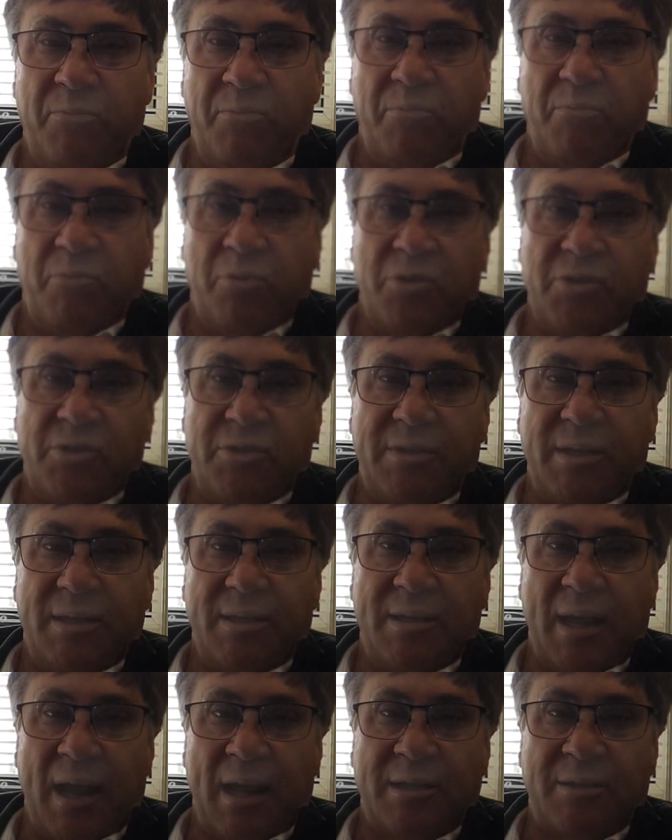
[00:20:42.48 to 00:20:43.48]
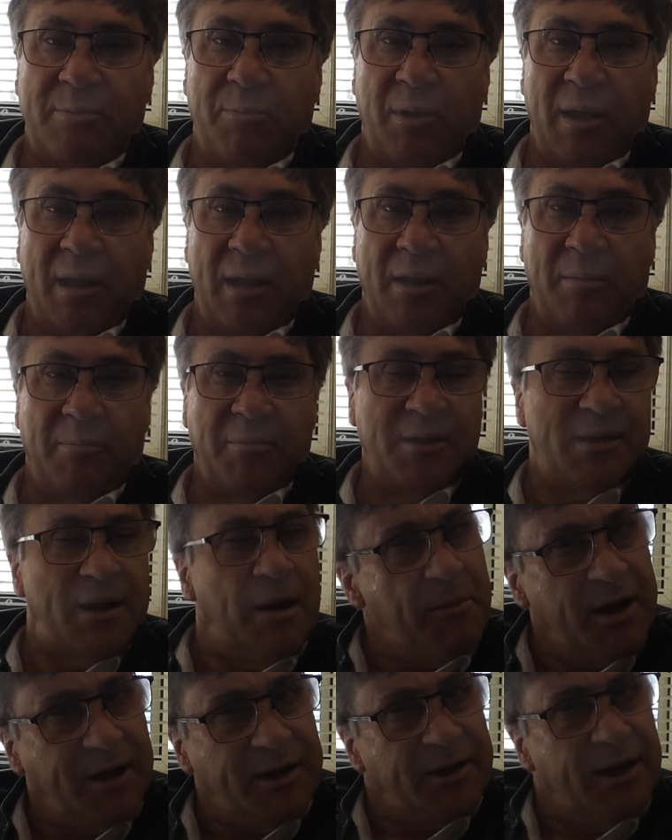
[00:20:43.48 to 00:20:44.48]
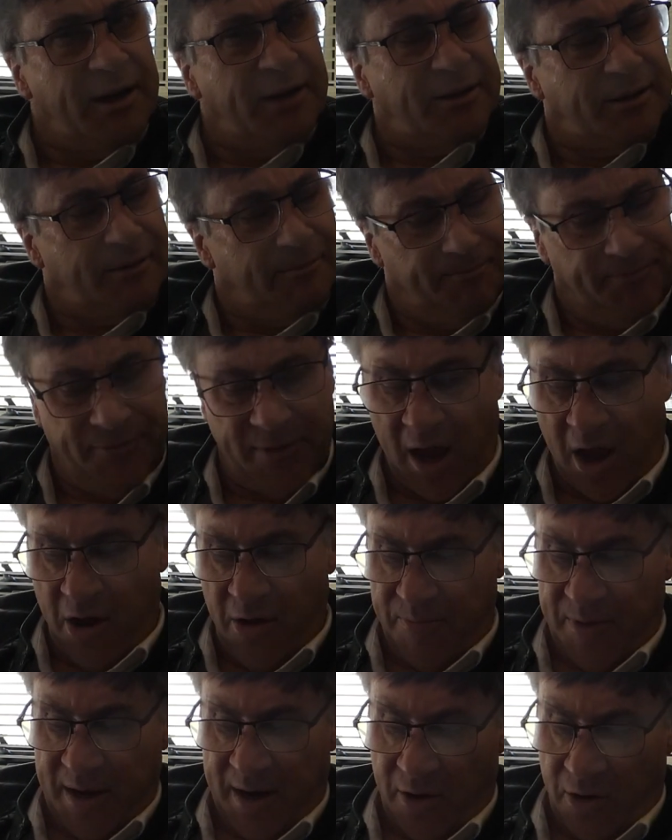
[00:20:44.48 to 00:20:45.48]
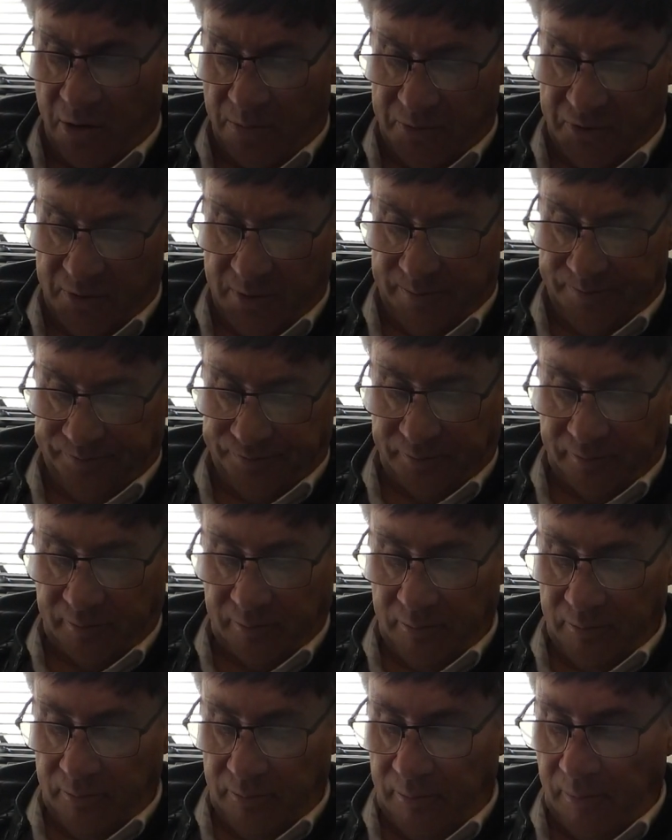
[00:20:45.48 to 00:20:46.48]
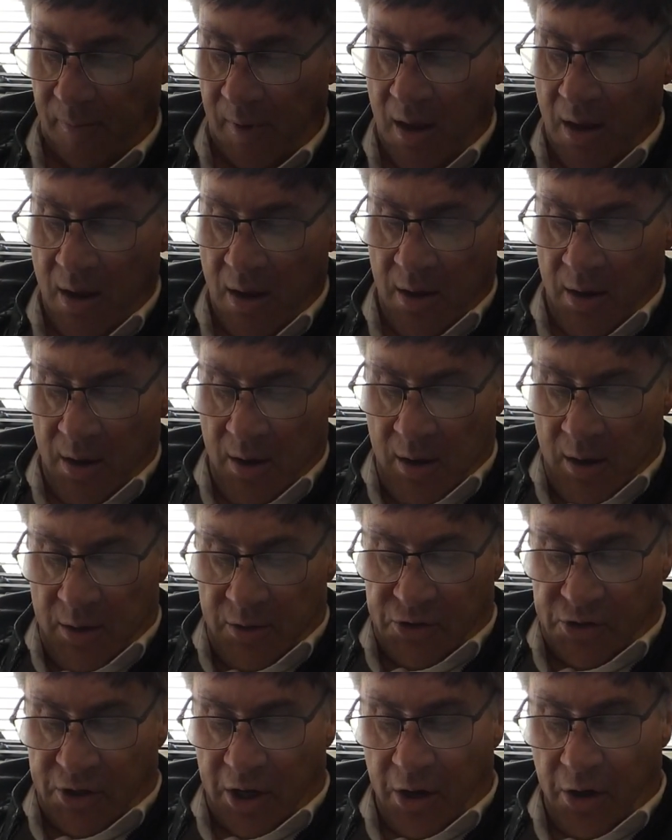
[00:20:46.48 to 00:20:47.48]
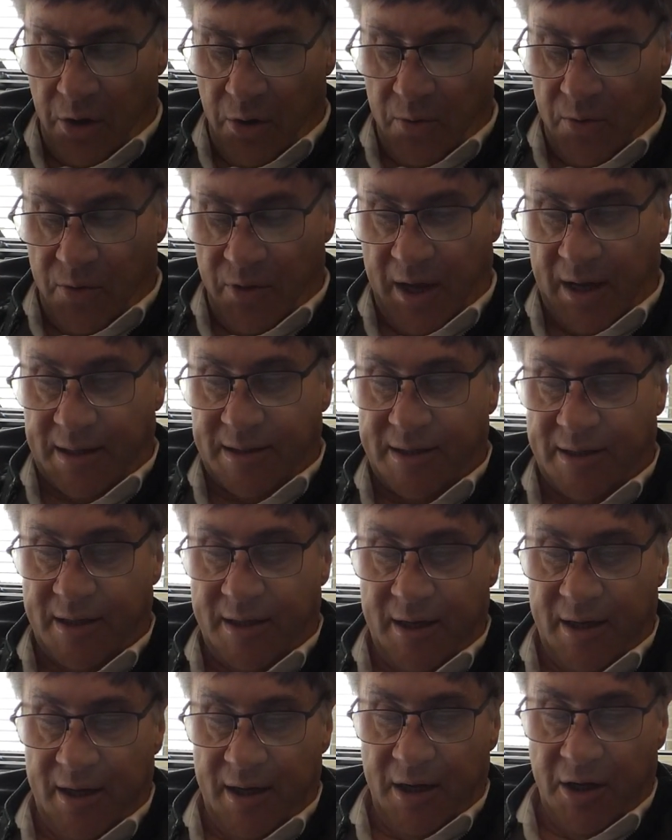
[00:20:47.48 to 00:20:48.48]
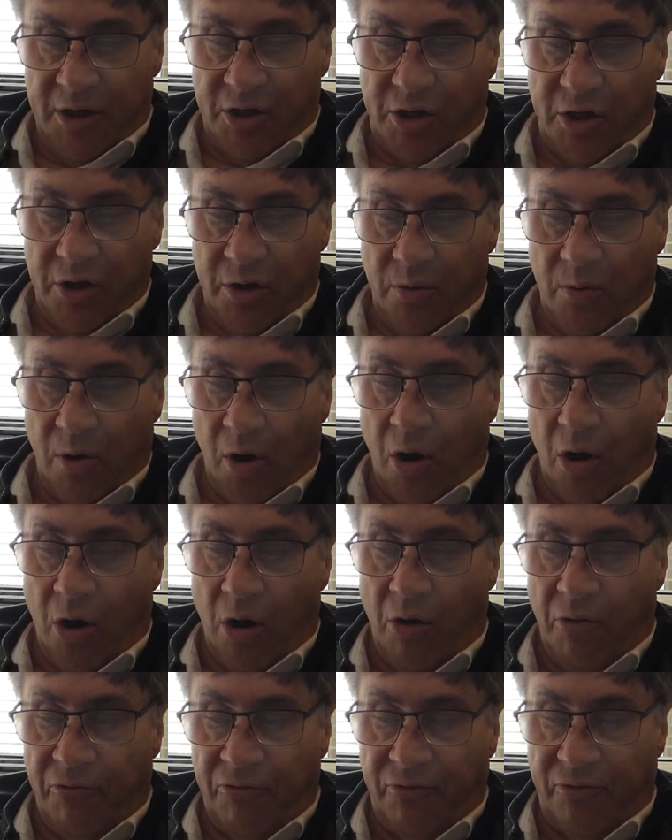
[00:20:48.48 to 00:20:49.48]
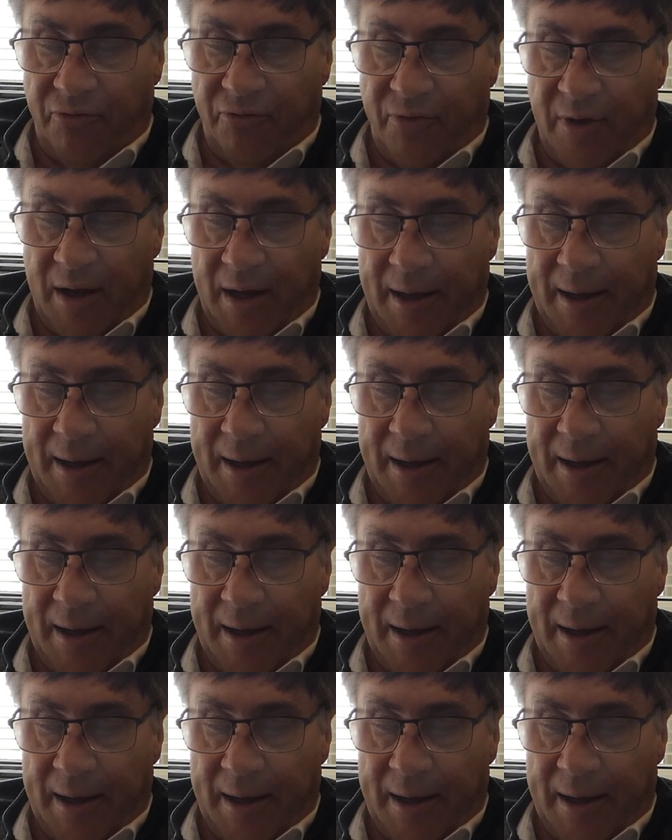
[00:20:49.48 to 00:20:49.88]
producing taxable income. Does that make sense? I hope that helps. So that's the issue of